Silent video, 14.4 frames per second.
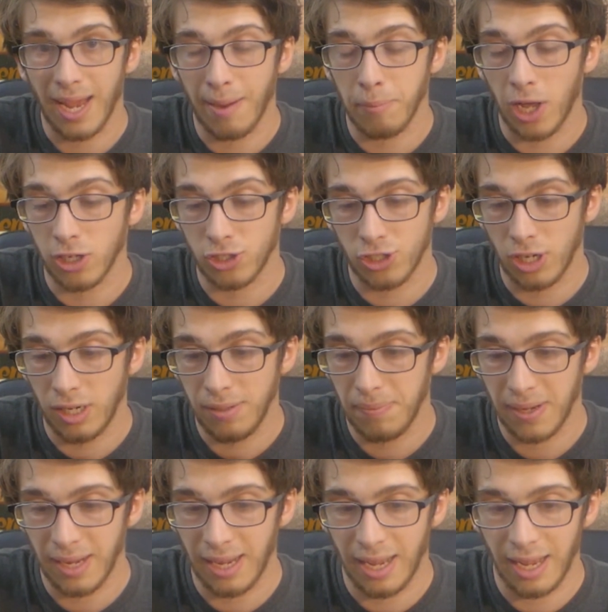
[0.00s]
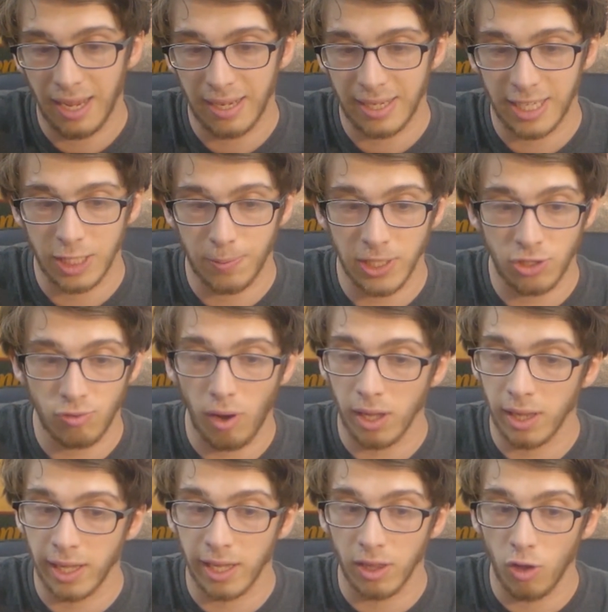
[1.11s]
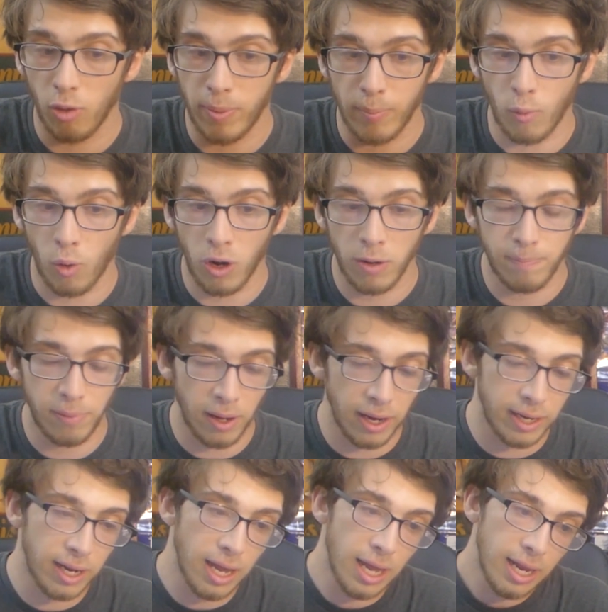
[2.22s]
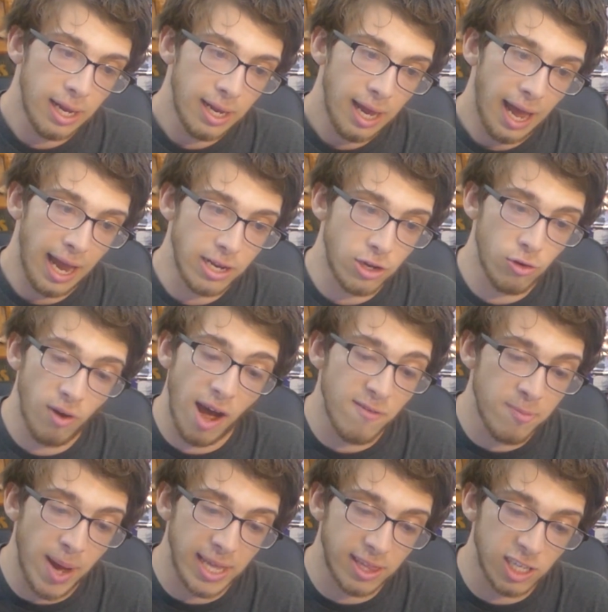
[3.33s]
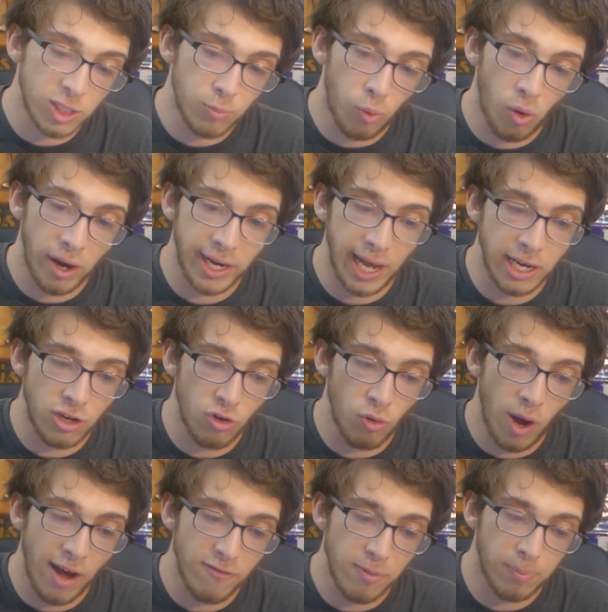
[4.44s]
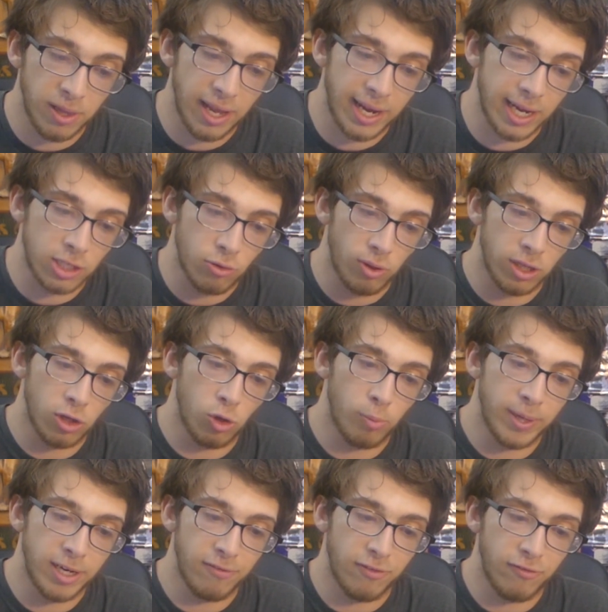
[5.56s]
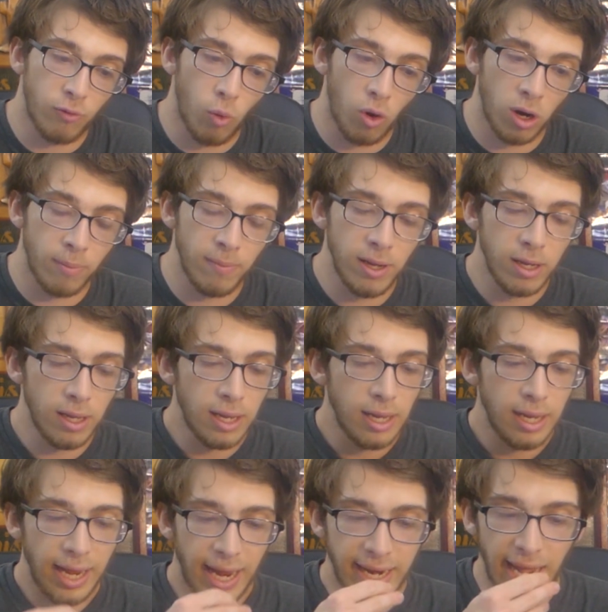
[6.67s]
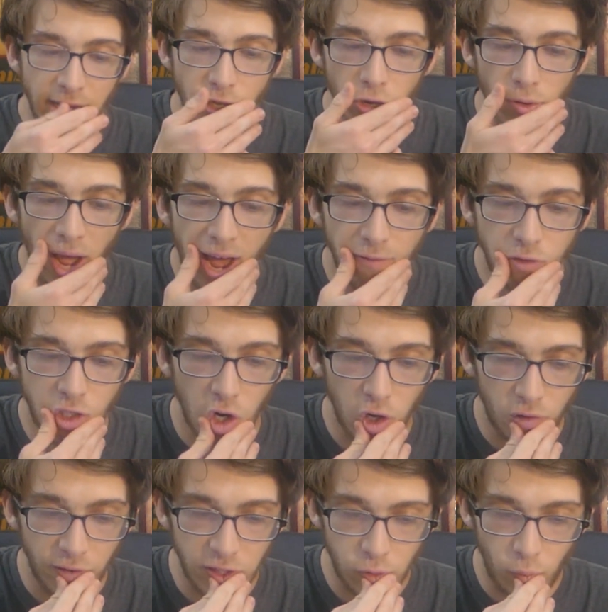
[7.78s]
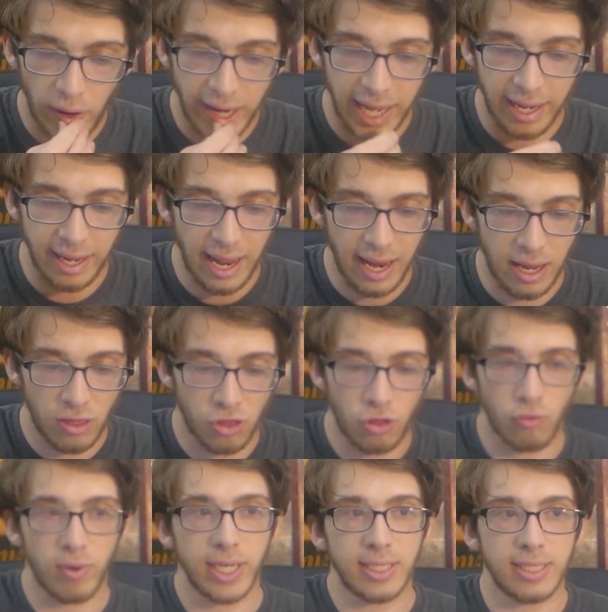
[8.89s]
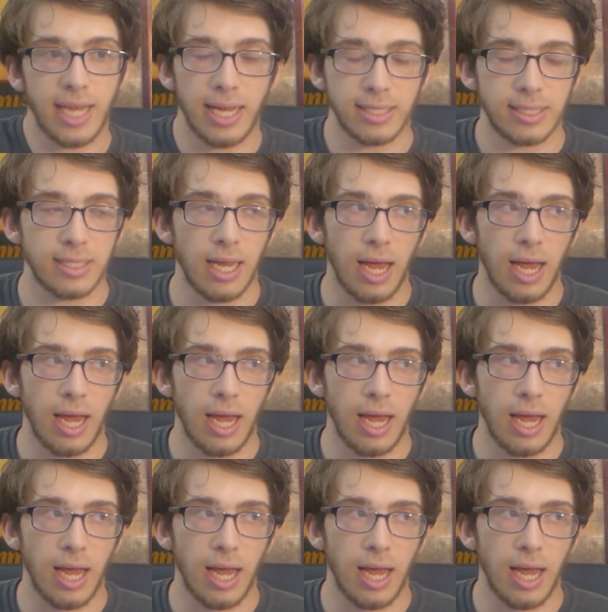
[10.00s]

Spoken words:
I'm not sure. He's been struggling a little bit more, but I do have him at this point. I do have him playing into a little bit of form, and I do have Djokovic winning in 3 sets.